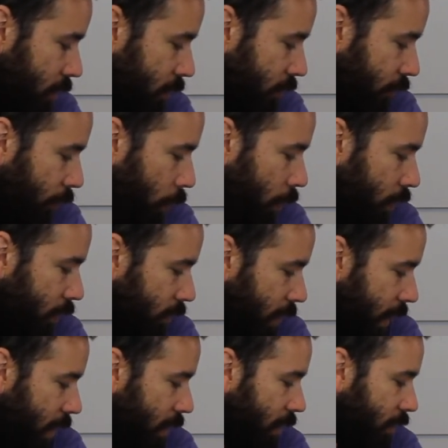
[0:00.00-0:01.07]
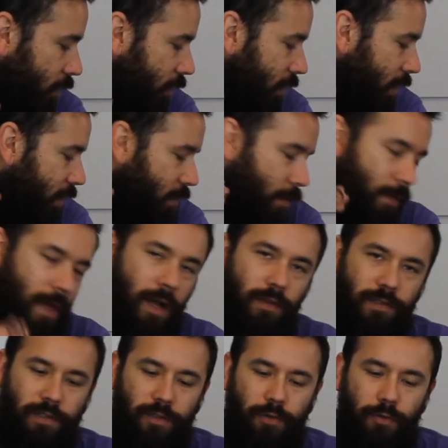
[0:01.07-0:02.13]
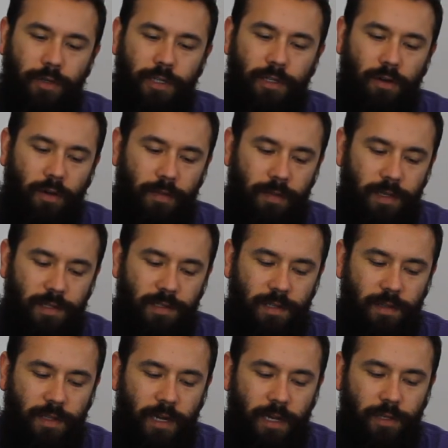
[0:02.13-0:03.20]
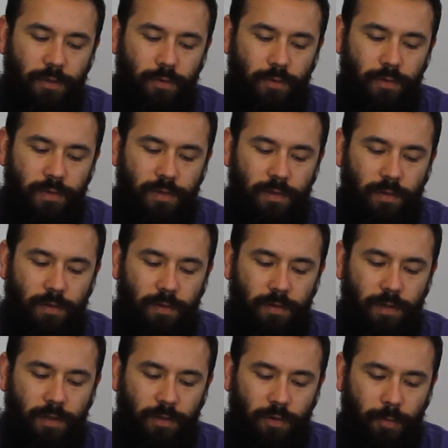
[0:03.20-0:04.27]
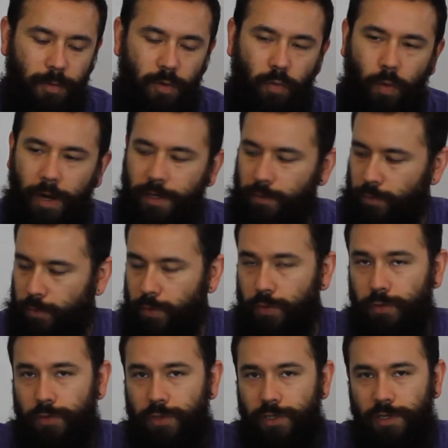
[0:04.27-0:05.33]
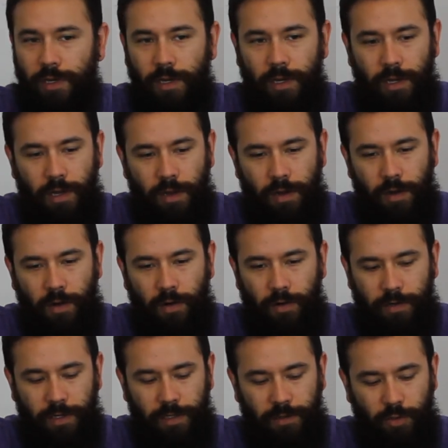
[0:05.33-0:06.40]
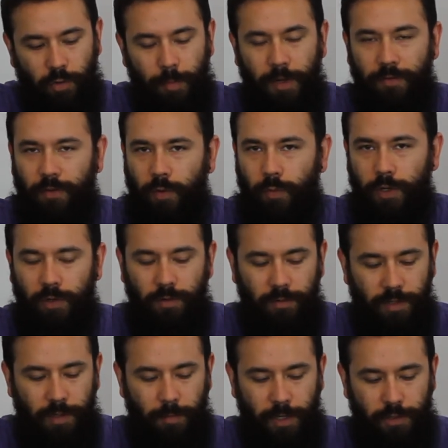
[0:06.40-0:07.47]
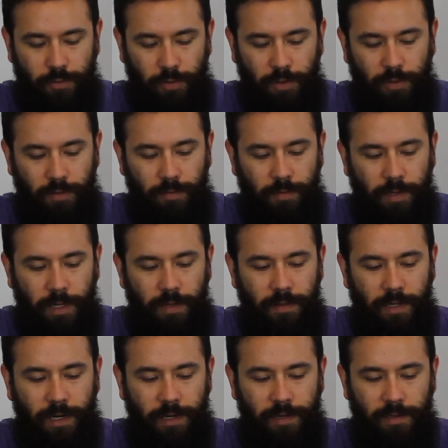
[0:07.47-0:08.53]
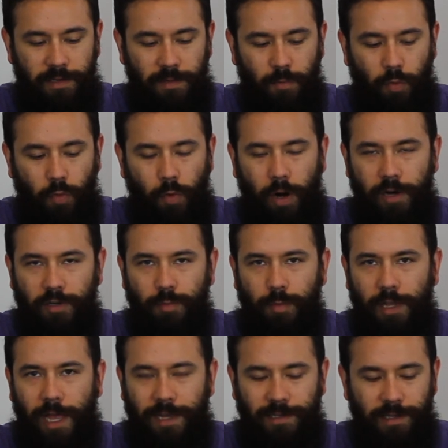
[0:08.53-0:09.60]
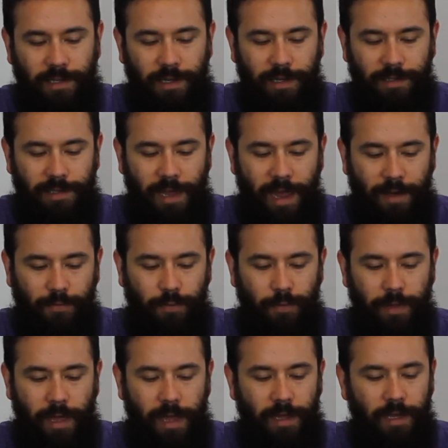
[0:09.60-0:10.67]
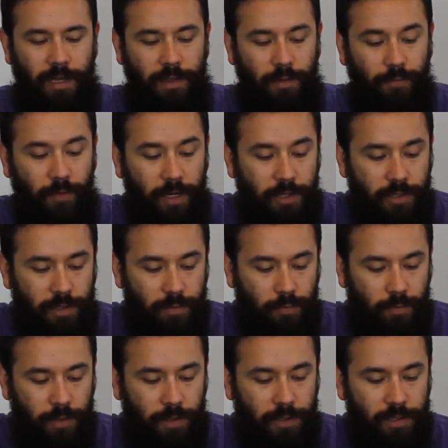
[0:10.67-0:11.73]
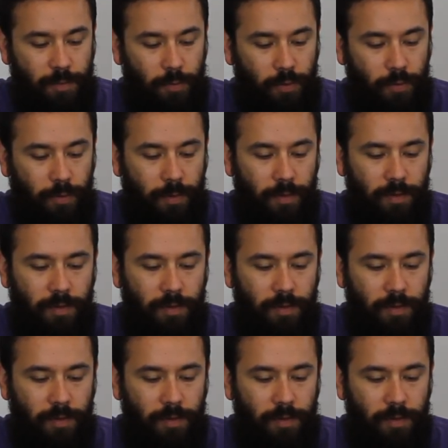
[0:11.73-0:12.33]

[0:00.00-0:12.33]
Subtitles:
400, 800, and 1000 grit on this, and then I used a little bit of white rouge on a little buffing wheel in my drill, and then I did some Meguiar's Plastic X after that, and the finish is really smooth.